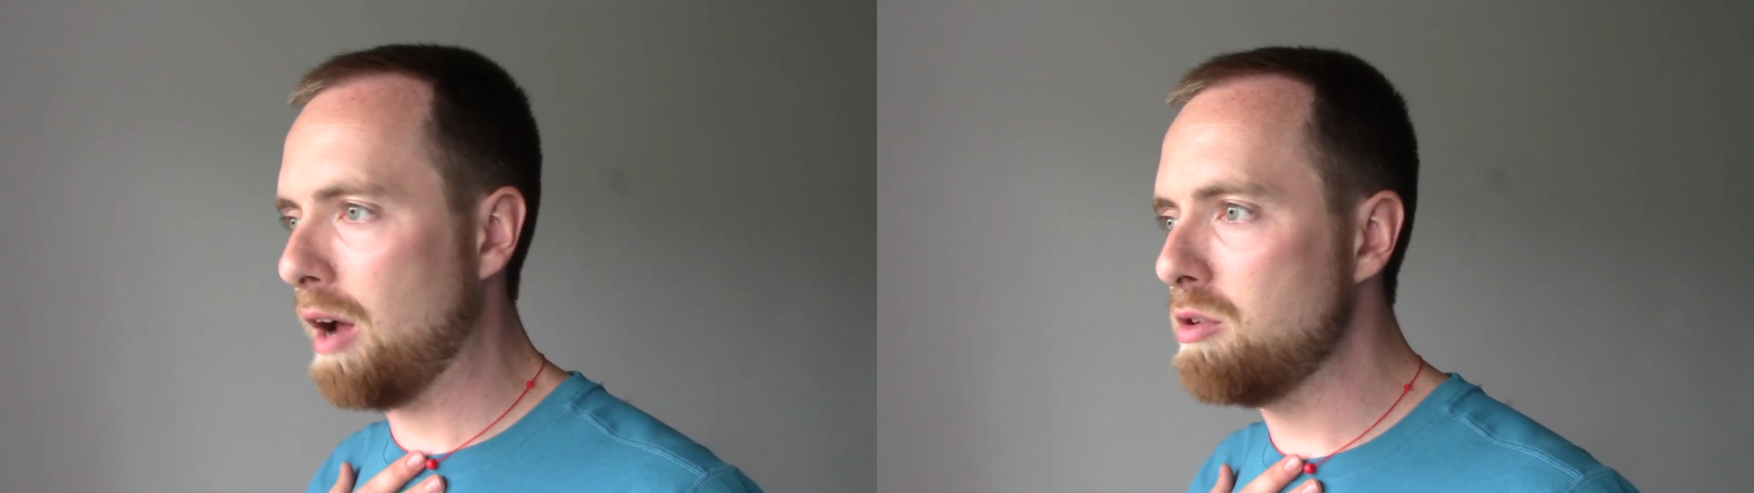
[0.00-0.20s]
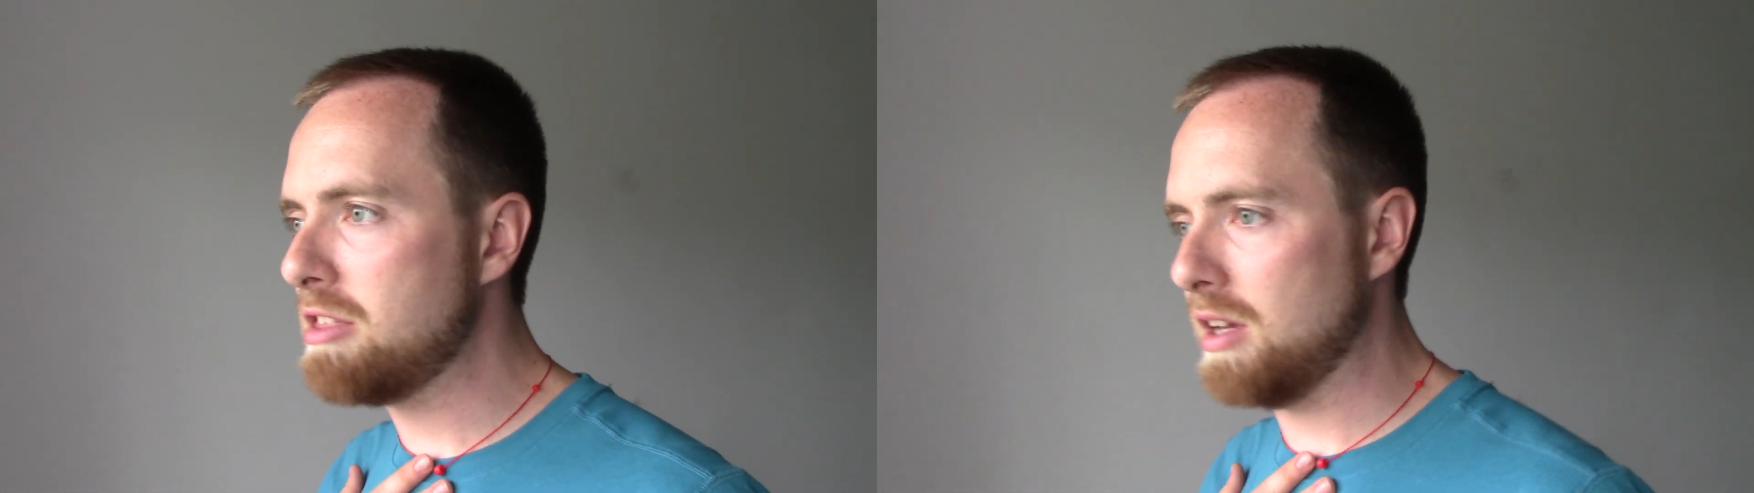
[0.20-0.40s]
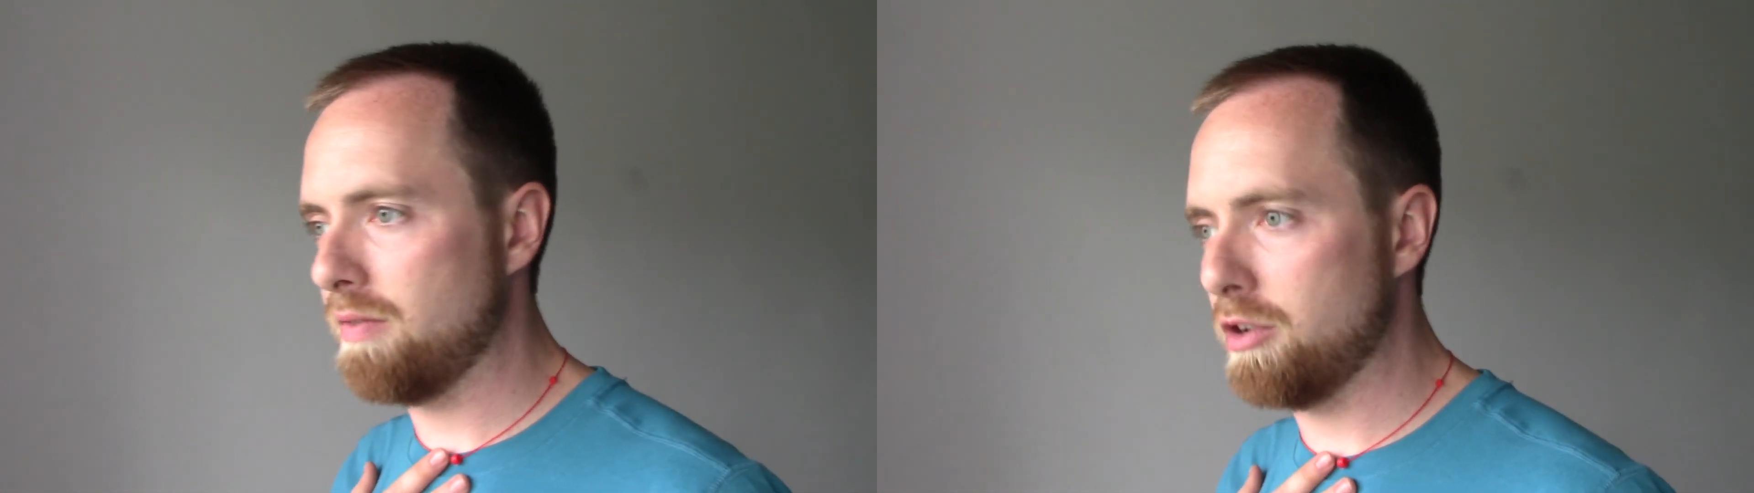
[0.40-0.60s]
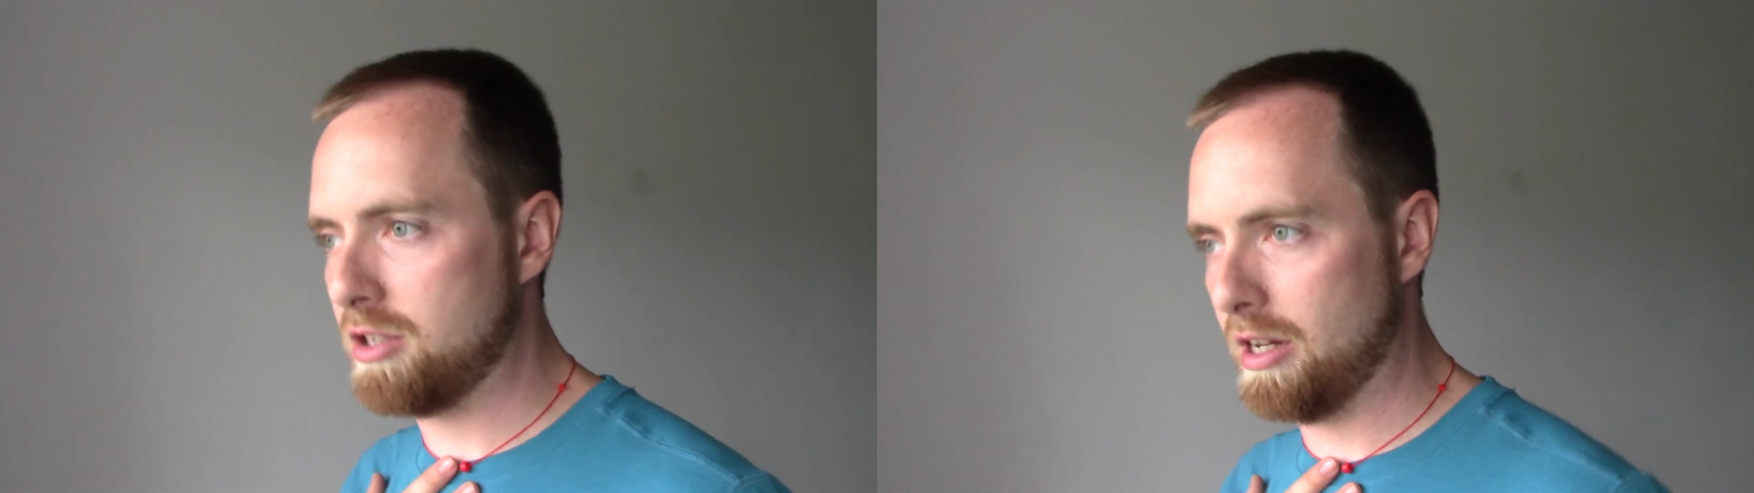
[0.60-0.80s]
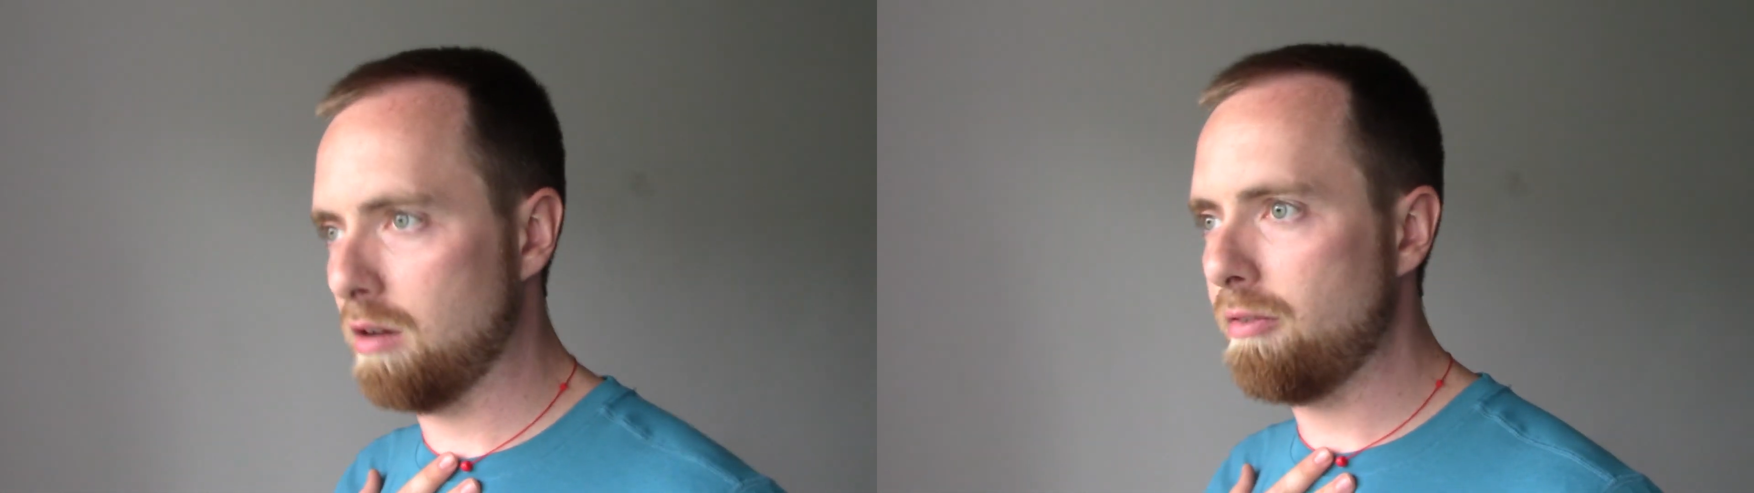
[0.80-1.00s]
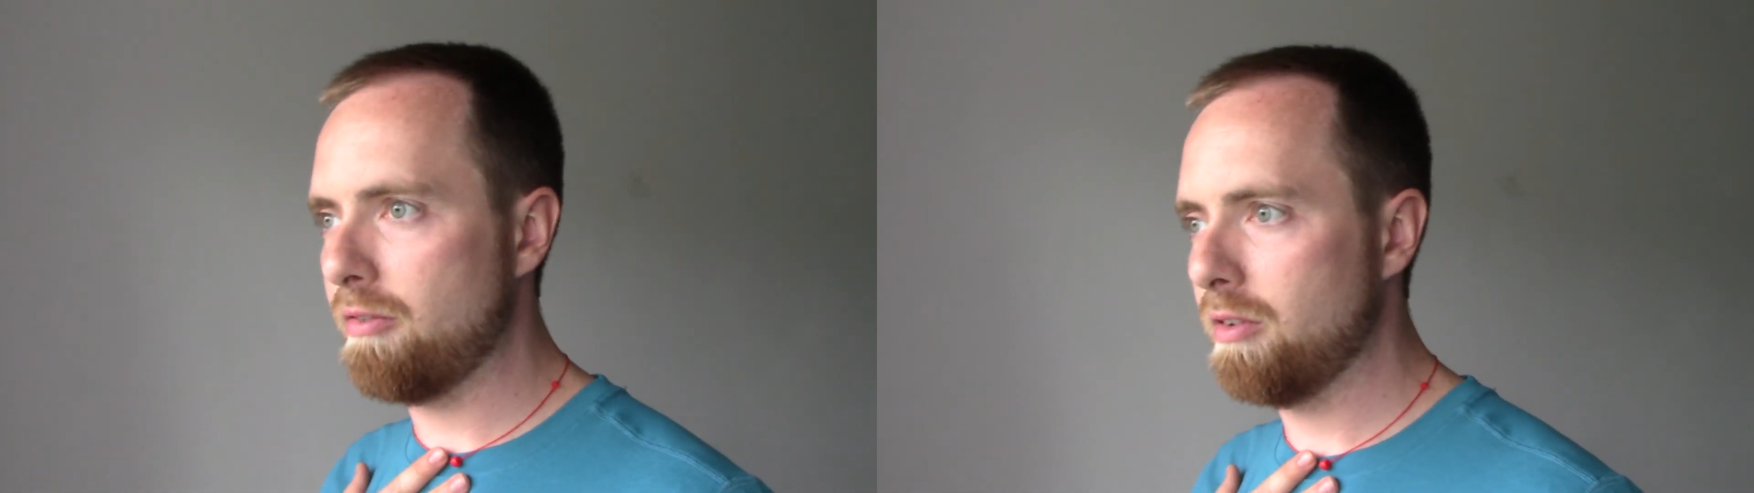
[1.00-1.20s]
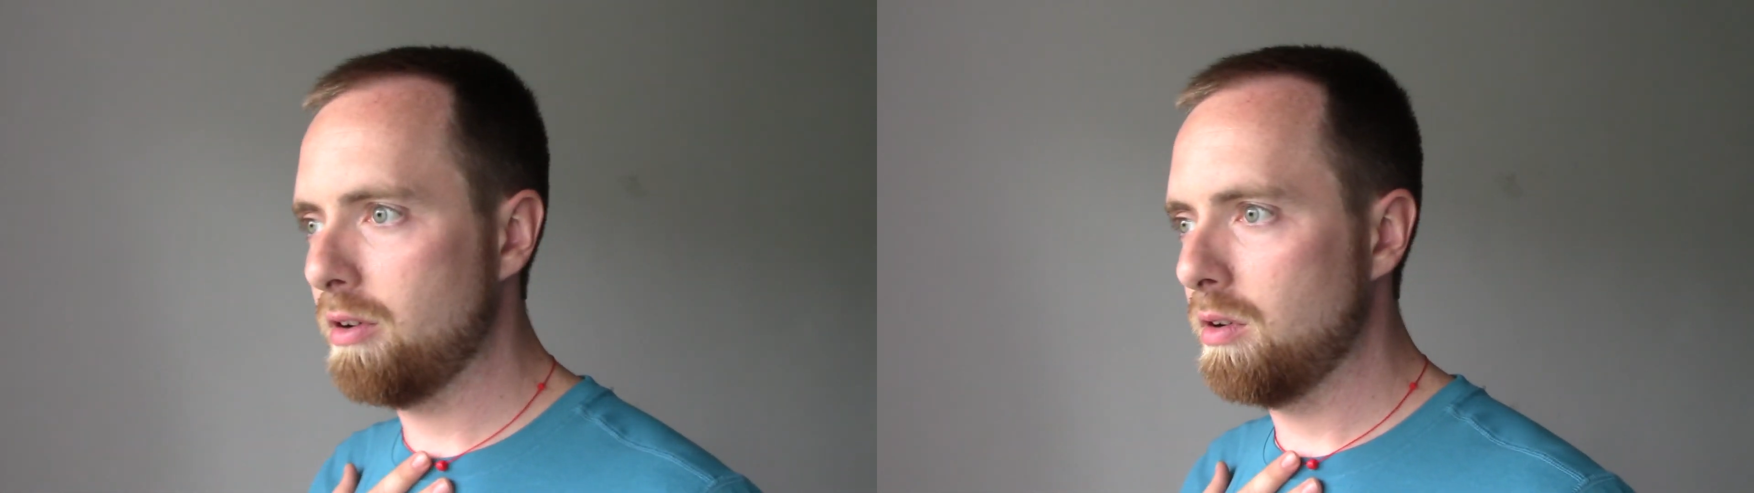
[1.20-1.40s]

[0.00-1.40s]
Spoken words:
you think of yourself